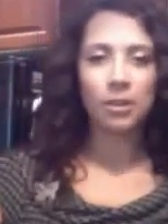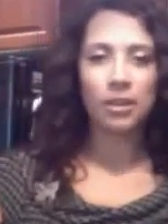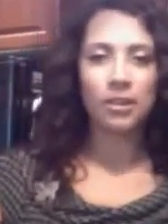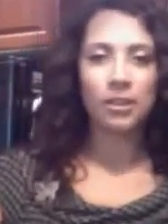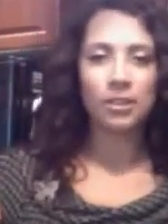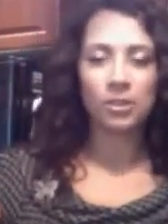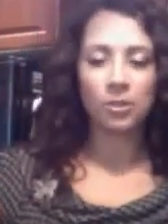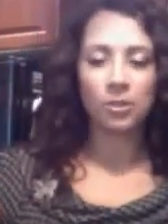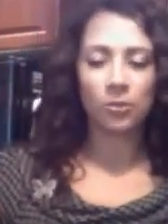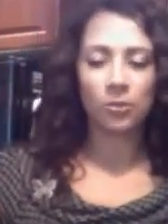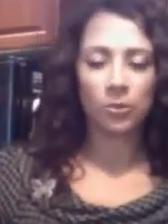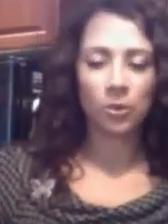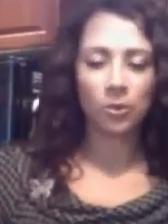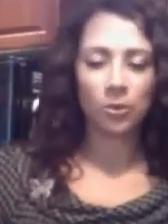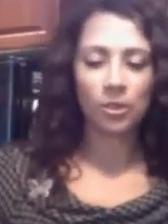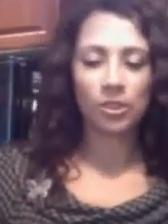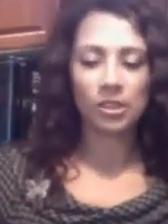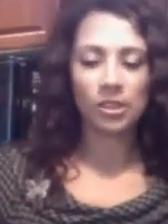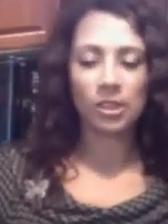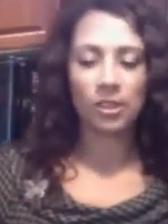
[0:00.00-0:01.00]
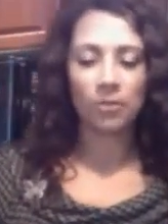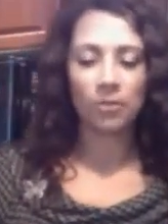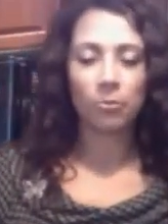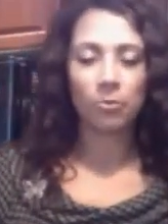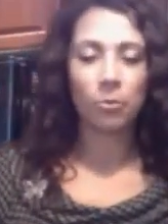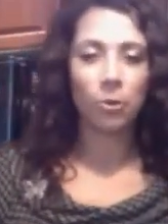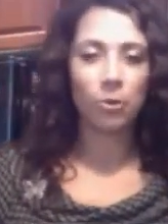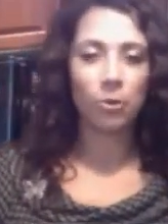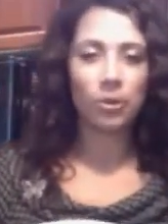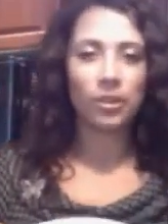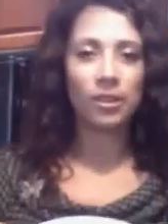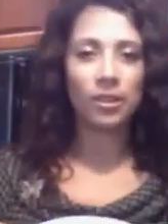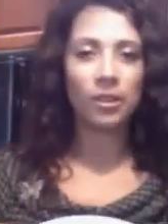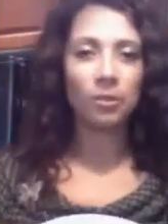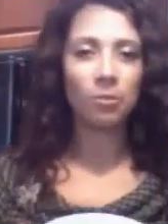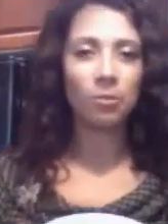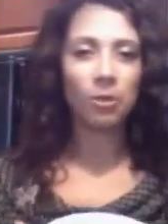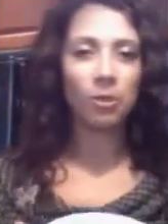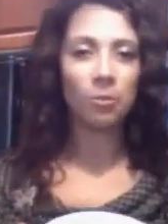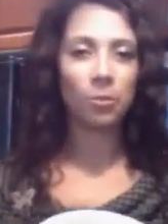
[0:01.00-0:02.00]
As you've noticed, I've broken
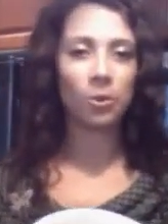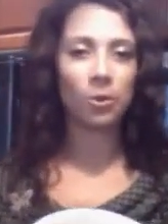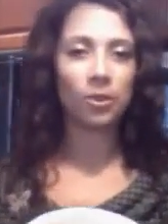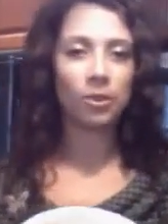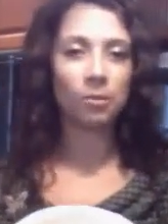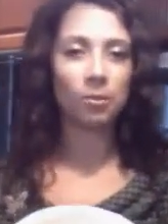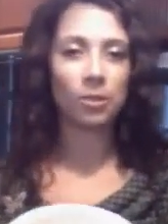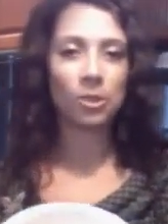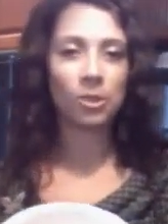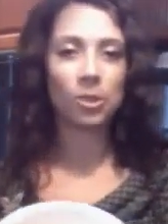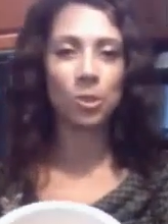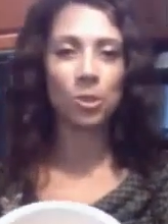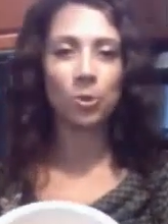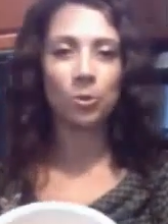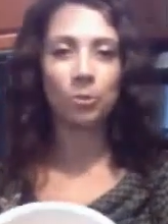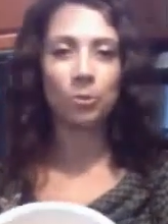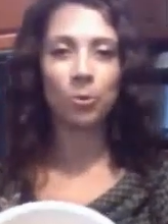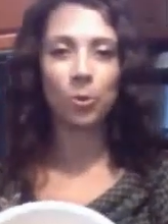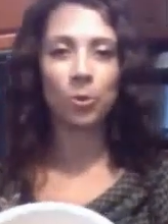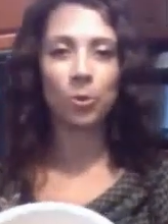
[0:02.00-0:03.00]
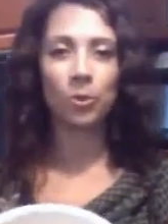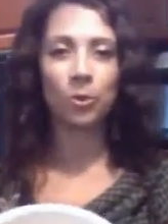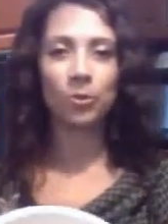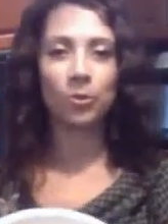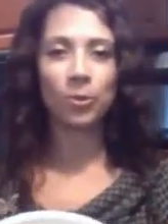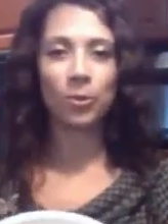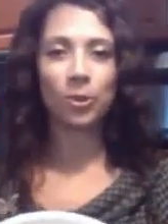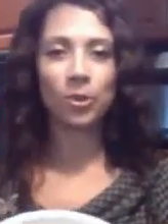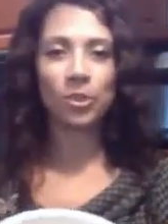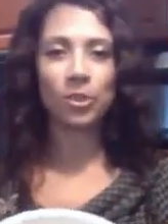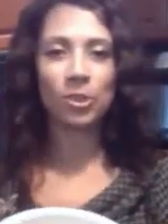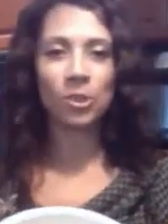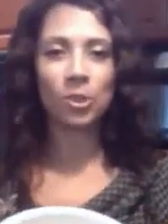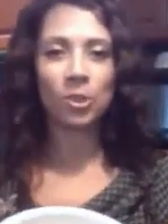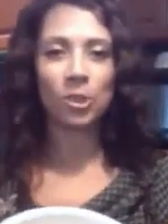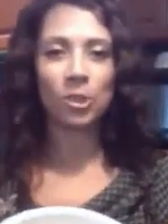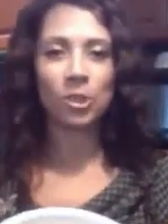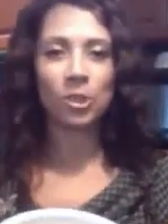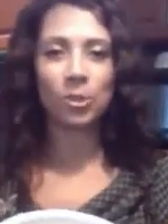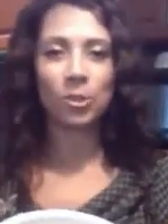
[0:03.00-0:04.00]
them and put them into a bowl first,
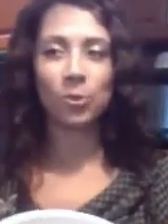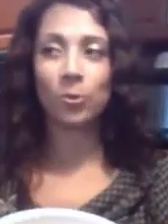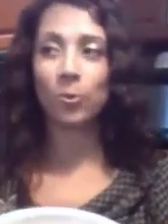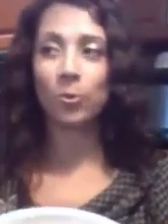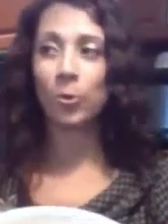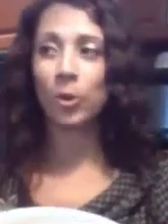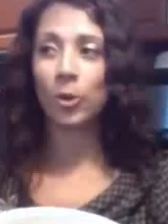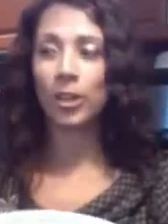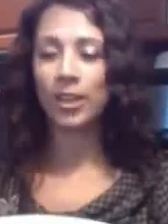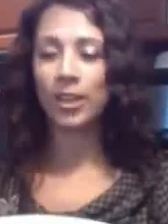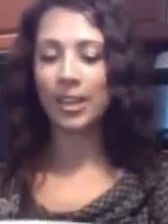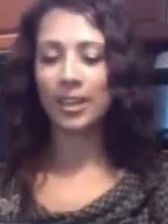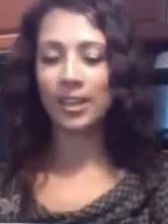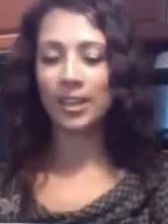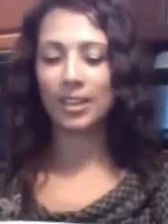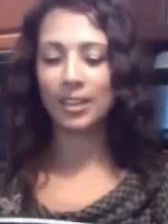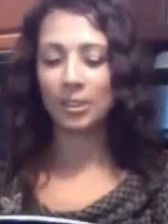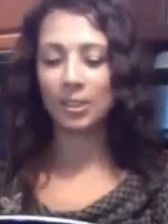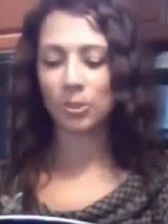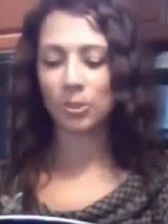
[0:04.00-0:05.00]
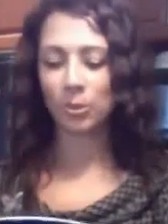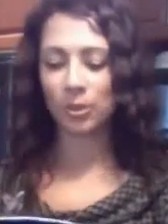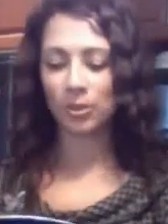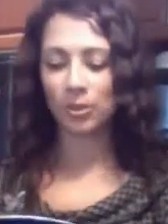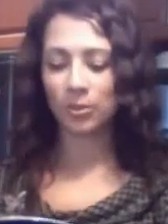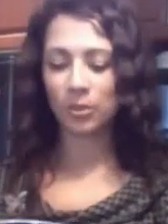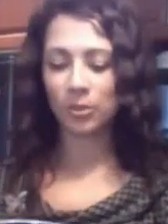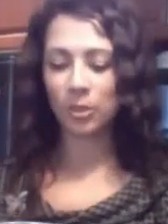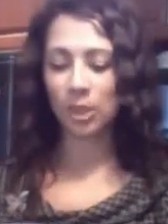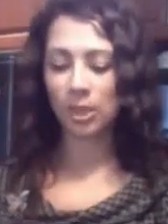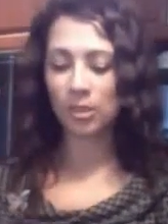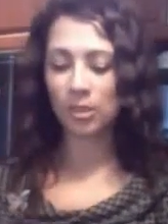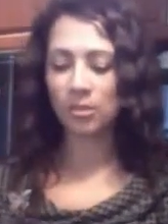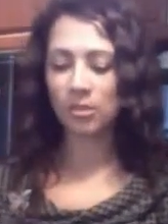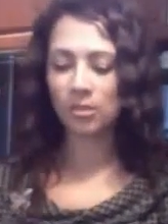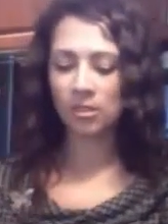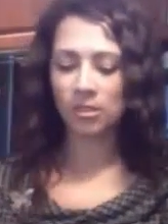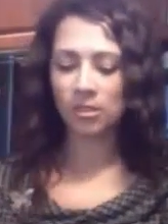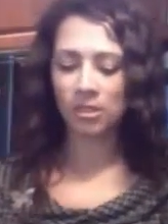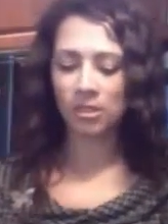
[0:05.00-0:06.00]
just to avoid any sort of shells.